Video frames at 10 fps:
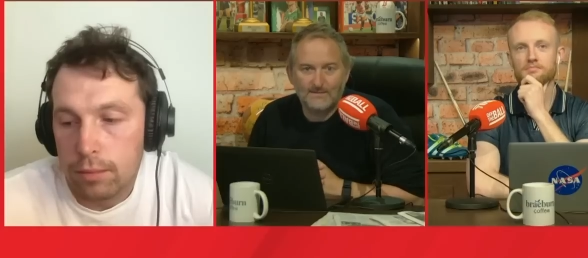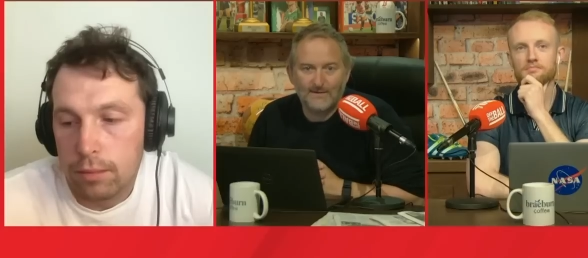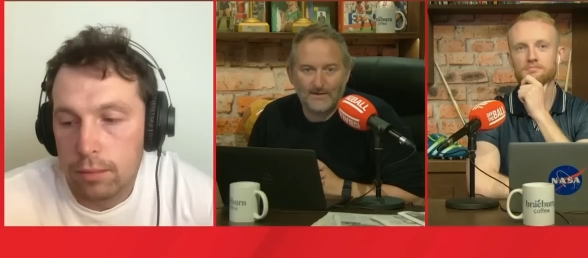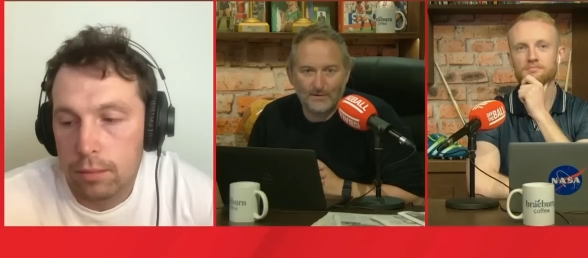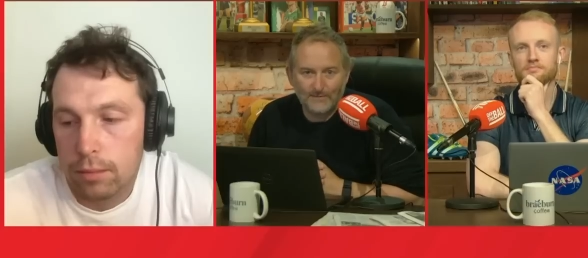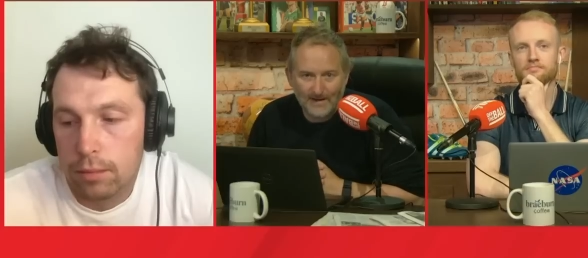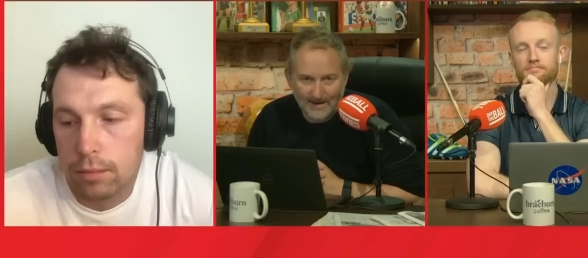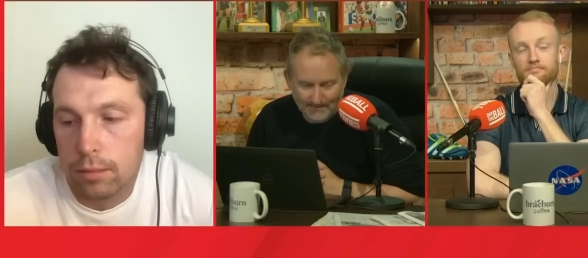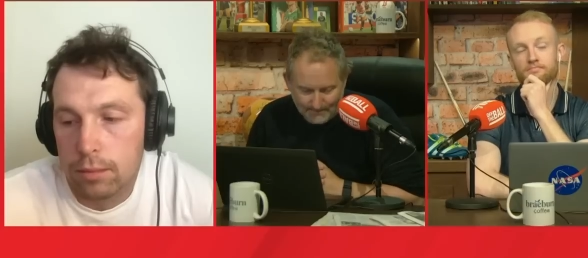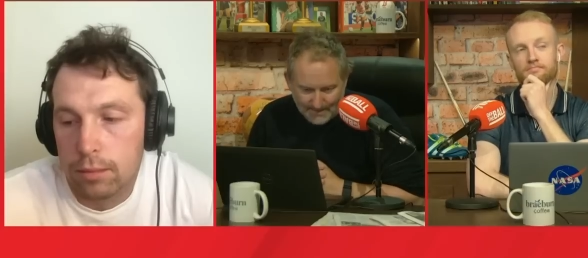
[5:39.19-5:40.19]
Speaker 1: Fair enough. Yeah,
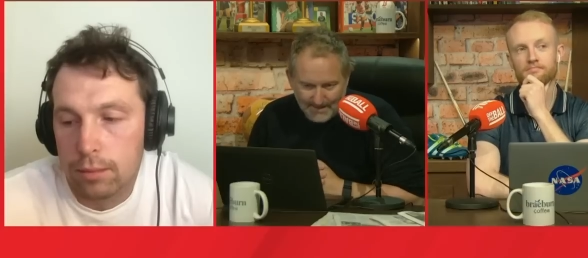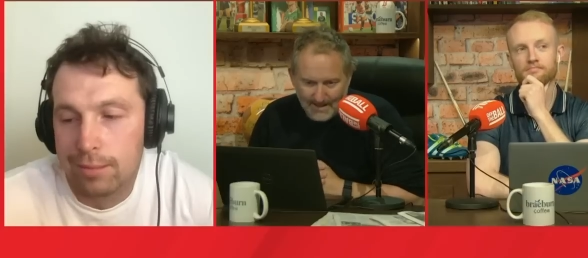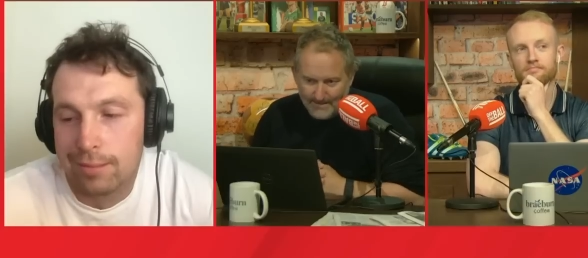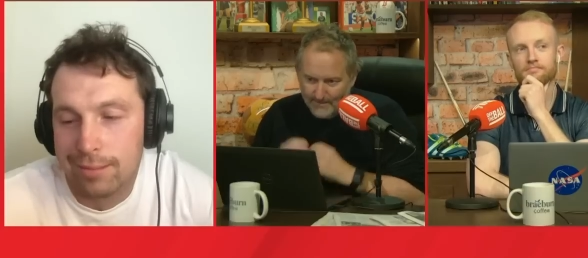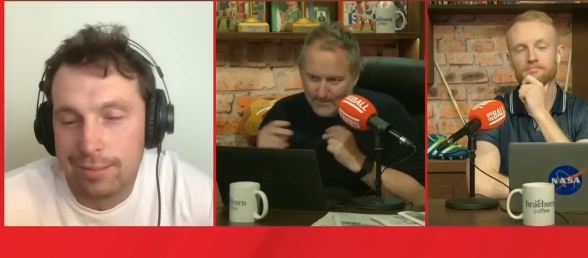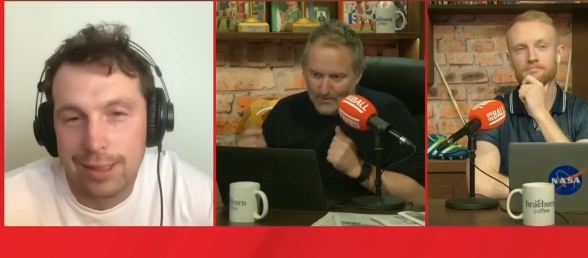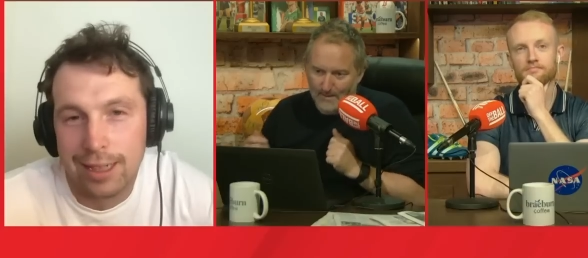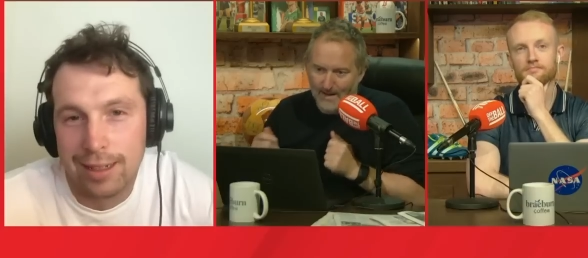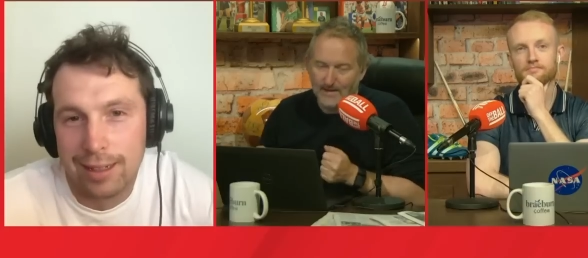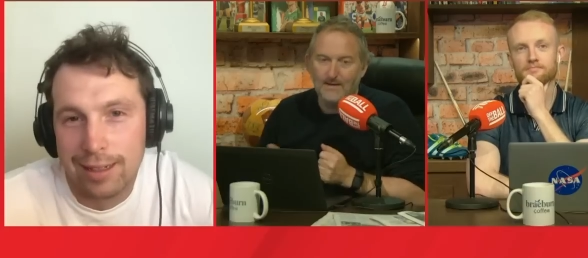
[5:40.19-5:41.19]
Paddy Kavanagh, good
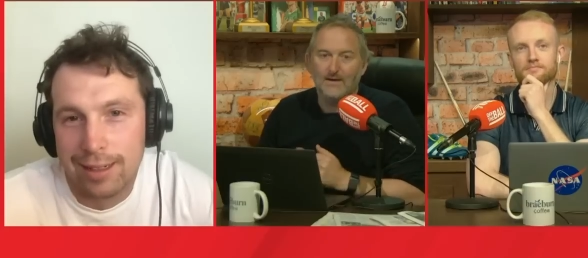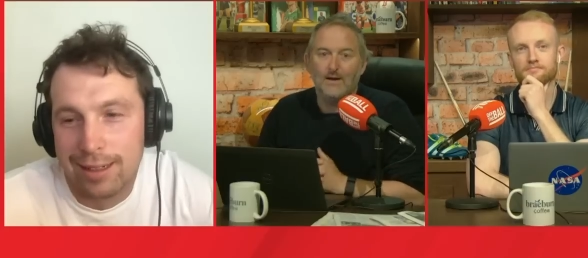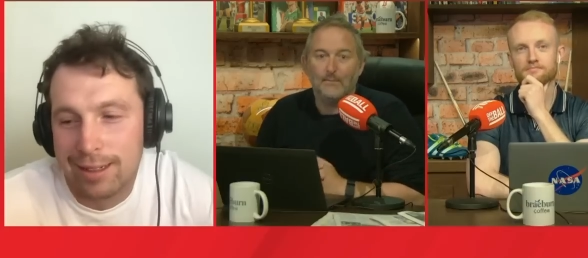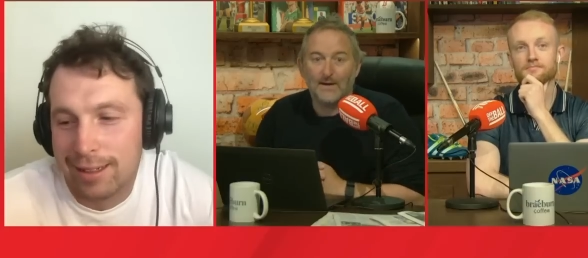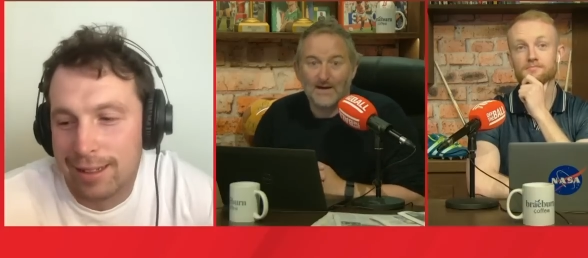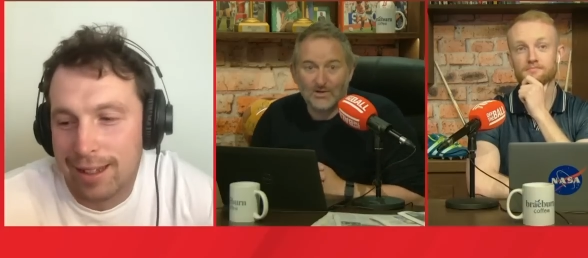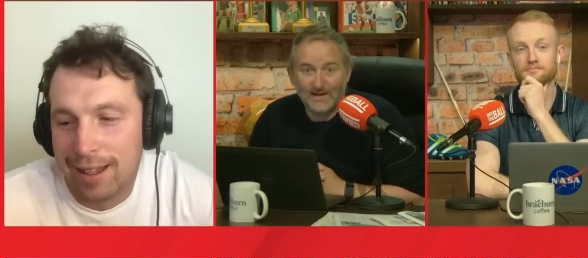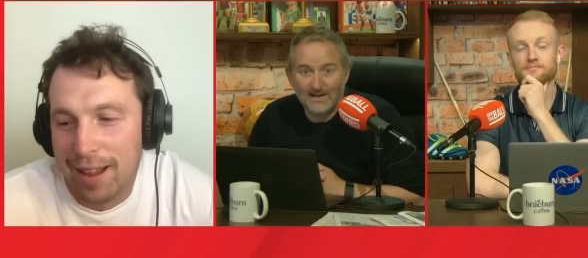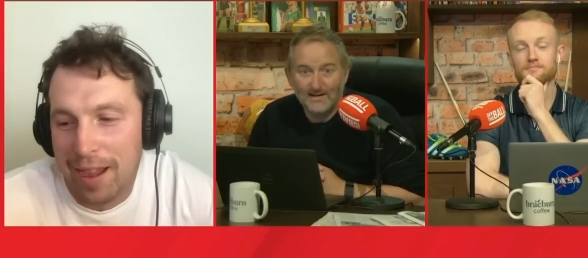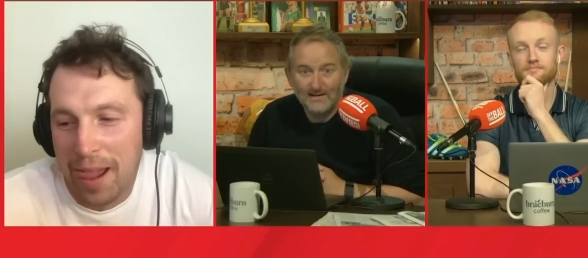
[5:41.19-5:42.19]
man. But
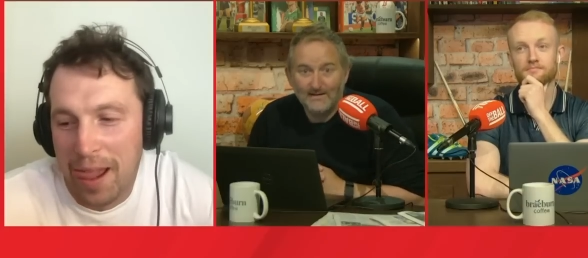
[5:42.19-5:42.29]
actually,